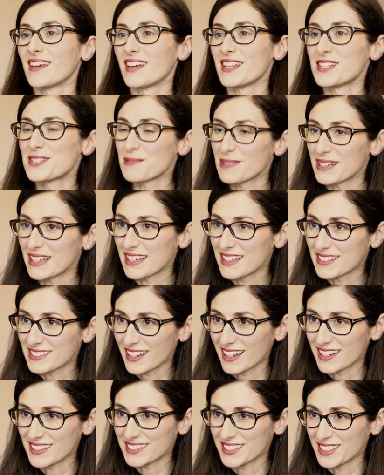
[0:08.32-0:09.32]
It's really
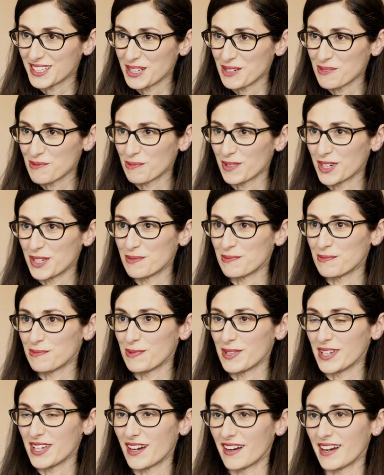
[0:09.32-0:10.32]
exciting when
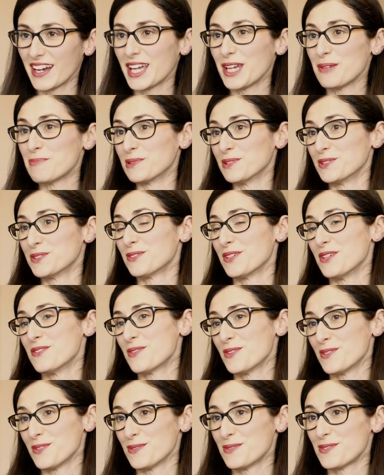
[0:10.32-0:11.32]
we are able to
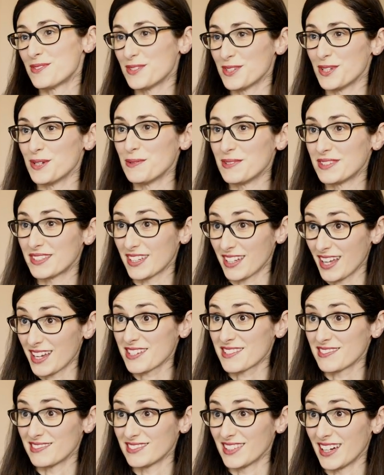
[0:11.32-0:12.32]
introduce new
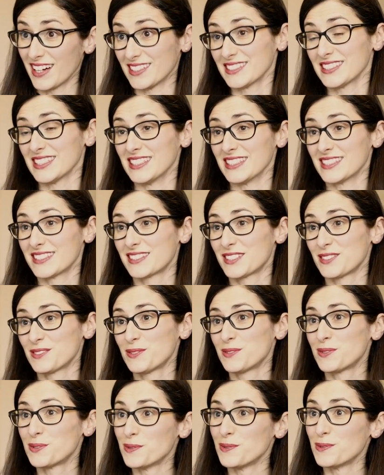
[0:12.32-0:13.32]
international artists
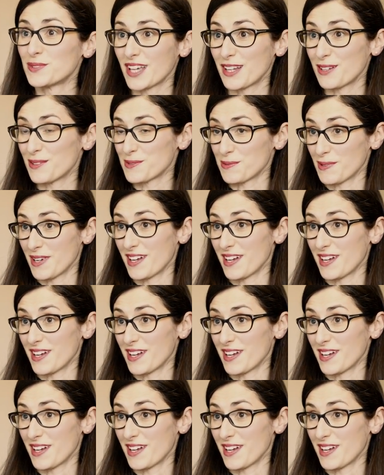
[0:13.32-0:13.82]
to Sadler's